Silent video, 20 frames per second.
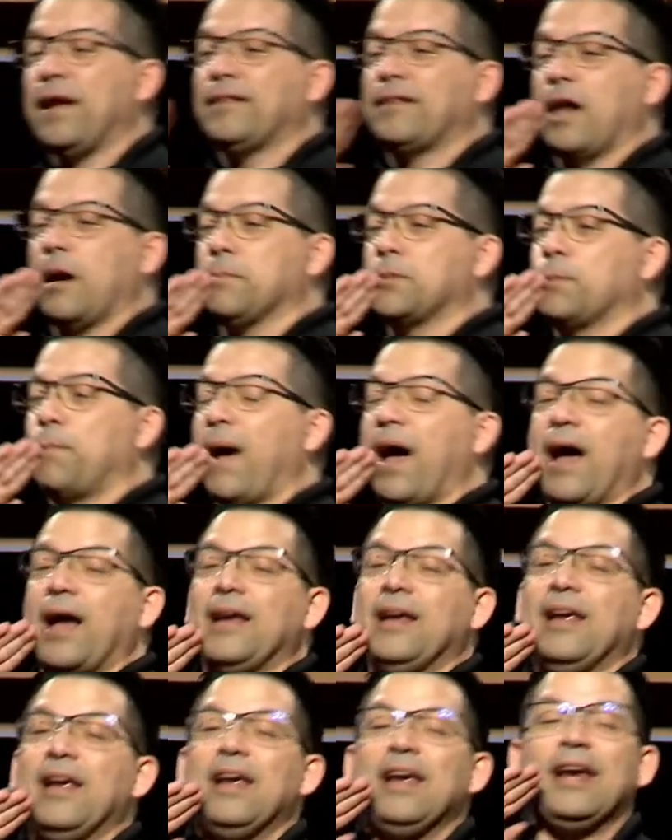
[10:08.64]
comes by
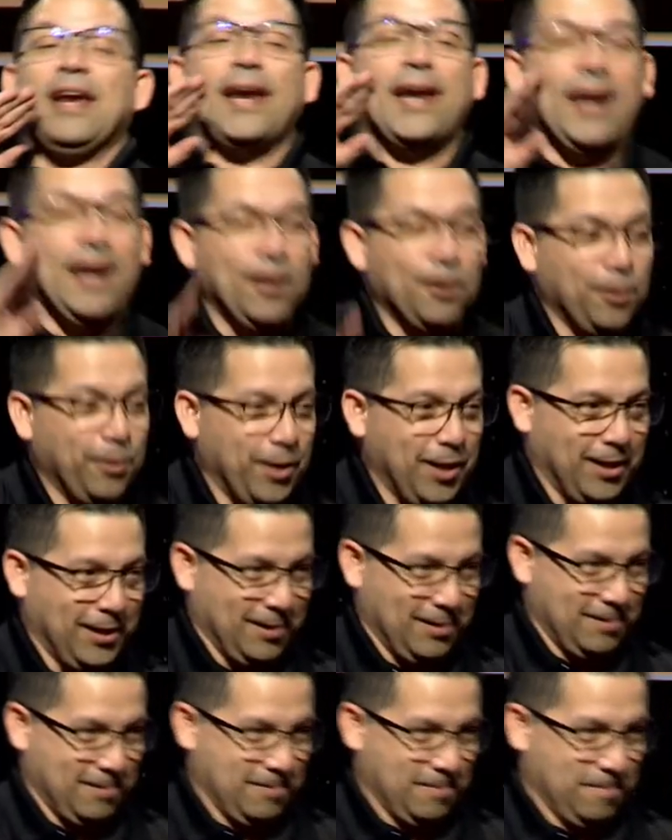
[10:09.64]
hearing.
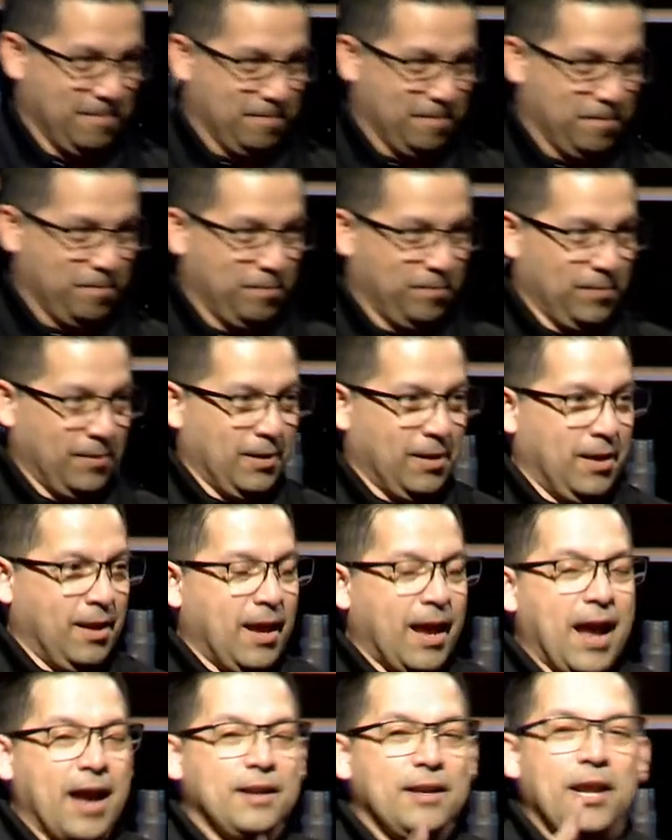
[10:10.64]

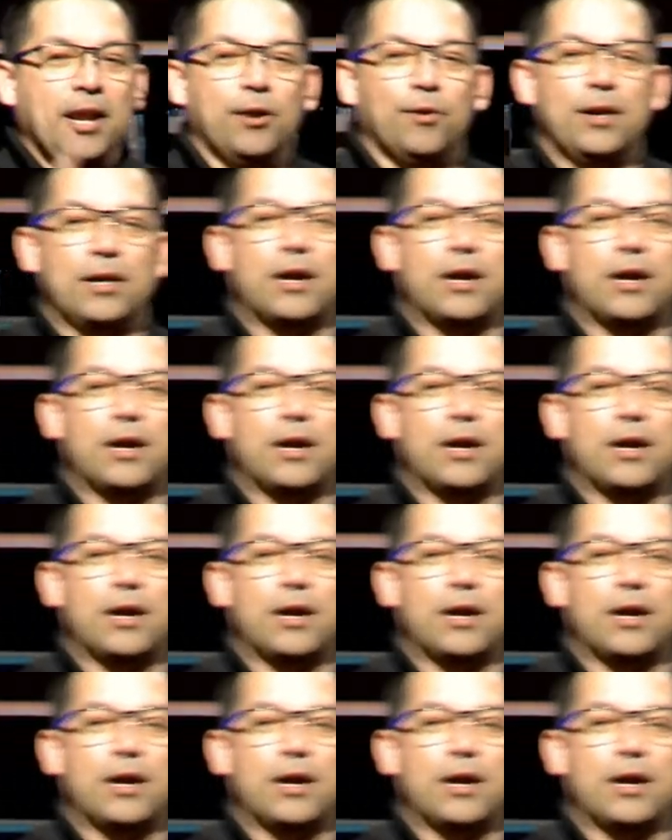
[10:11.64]
And hearing